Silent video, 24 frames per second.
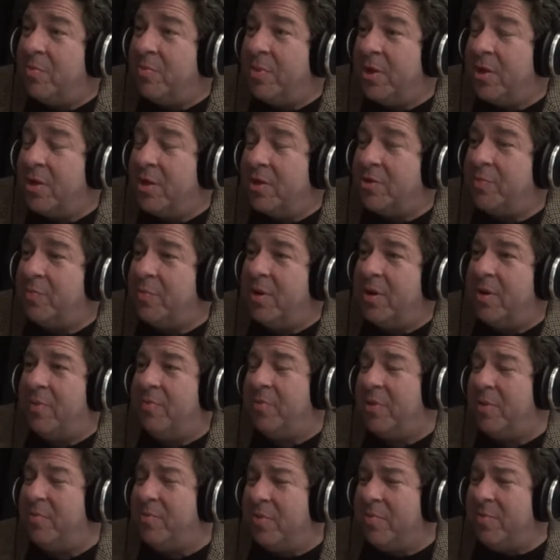
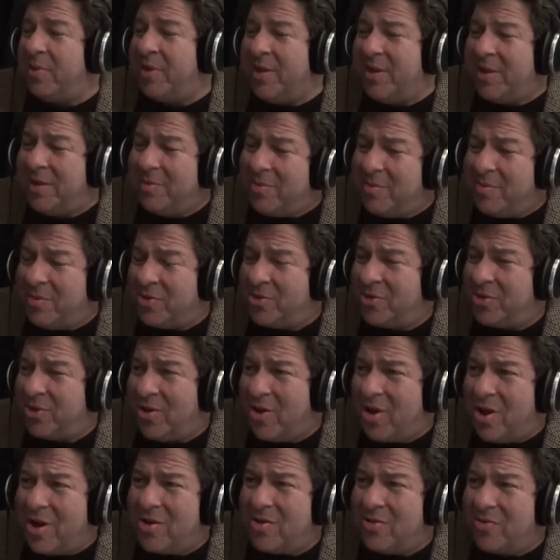but people have been killing people in
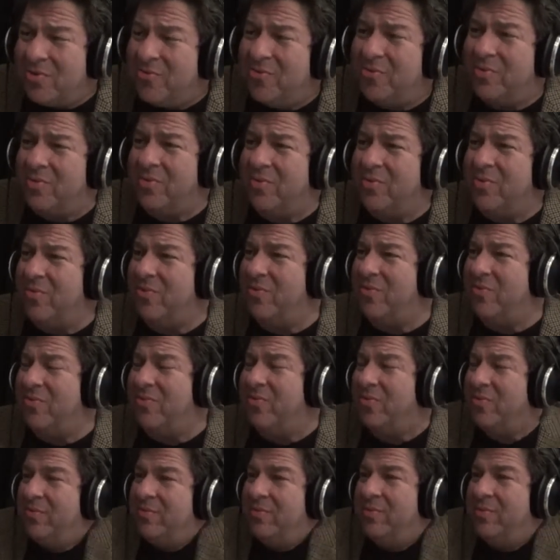Chicago for.